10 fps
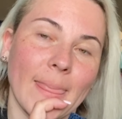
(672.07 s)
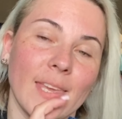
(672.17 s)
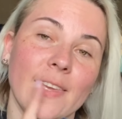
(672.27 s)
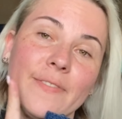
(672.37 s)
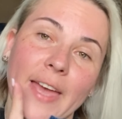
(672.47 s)

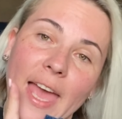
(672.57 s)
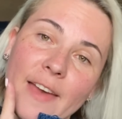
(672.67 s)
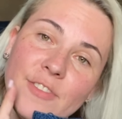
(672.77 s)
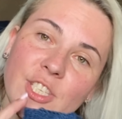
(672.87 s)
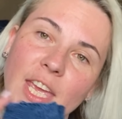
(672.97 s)
if I
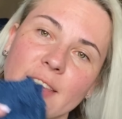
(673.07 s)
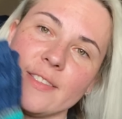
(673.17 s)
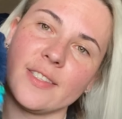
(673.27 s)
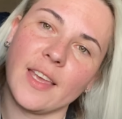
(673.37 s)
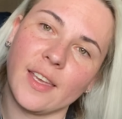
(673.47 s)
have
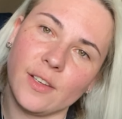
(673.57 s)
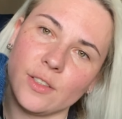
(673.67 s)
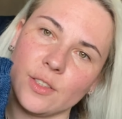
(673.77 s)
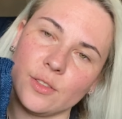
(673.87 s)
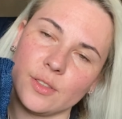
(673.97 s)
chance, I'm
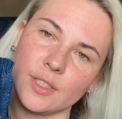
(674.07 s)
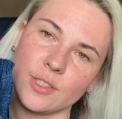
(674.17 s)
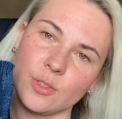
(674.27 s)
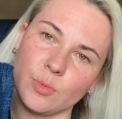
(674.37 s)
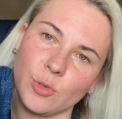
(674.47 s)
gonna do this
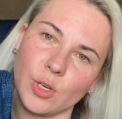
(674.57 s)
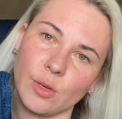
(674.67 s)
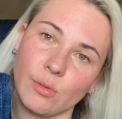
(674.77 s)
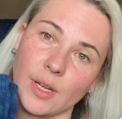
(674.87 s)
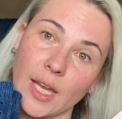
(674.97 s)

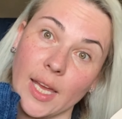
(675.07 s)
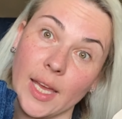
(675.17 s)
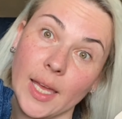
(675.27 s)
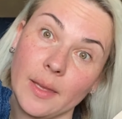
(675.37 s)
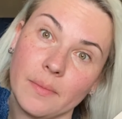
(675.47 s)
tomorrow.
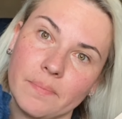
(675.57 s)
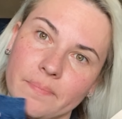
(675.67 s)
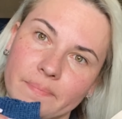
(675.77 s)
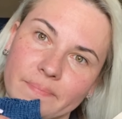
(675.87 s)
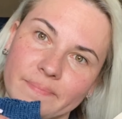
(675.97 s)
I
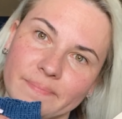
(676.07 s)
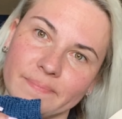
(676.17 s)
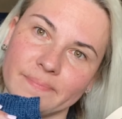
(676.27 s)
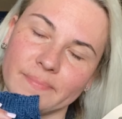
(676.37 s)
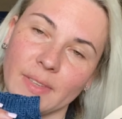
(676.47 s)

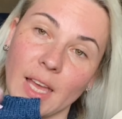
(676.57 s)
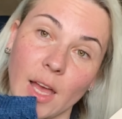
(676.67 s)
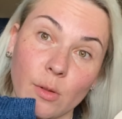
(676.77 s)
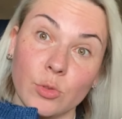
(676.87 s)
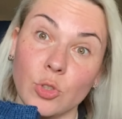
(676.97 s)

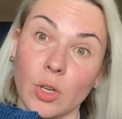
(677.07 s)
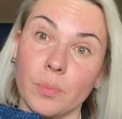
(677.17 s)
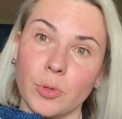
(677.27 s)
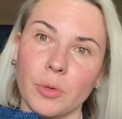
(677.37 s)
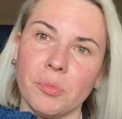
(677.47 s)
will
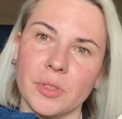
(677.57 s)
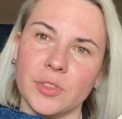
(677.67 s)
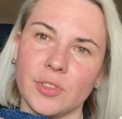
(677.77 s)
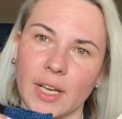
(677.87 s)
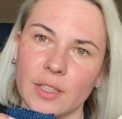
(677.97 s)
probably
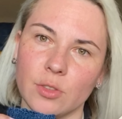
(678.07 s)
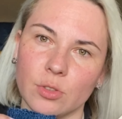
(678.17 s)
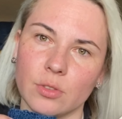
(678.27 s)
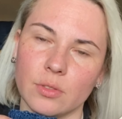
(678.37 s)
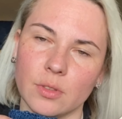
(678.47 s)
try to.